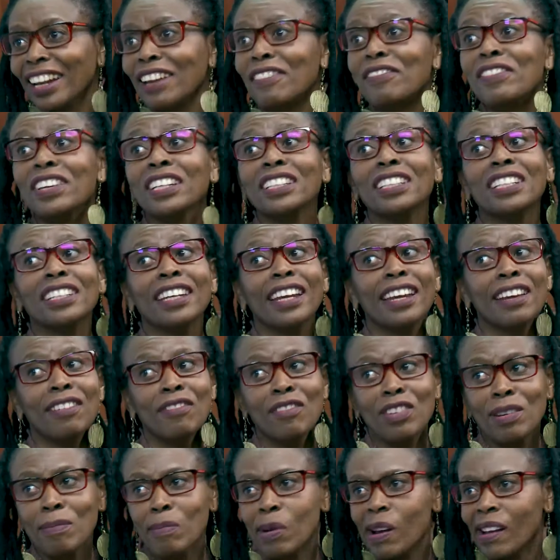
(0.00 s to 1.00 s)
affected
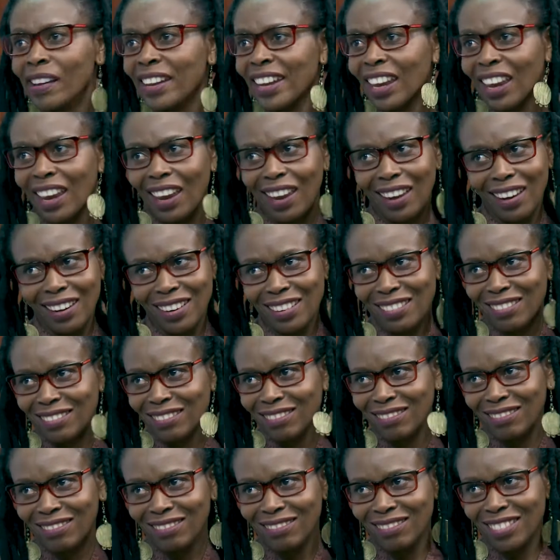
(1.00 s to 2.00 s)
everybody, mm-hmm.
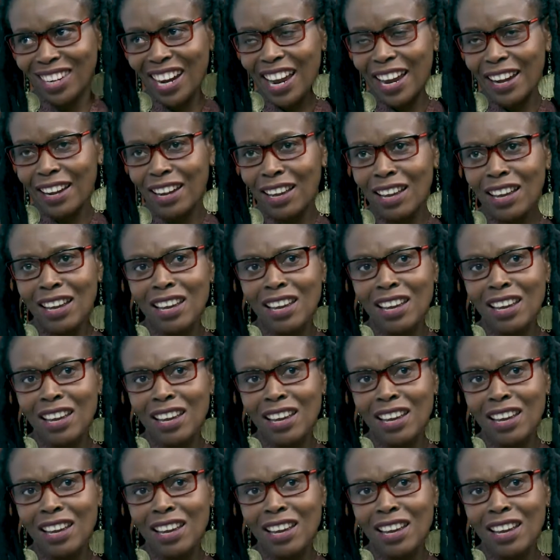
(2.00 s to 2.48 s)
right?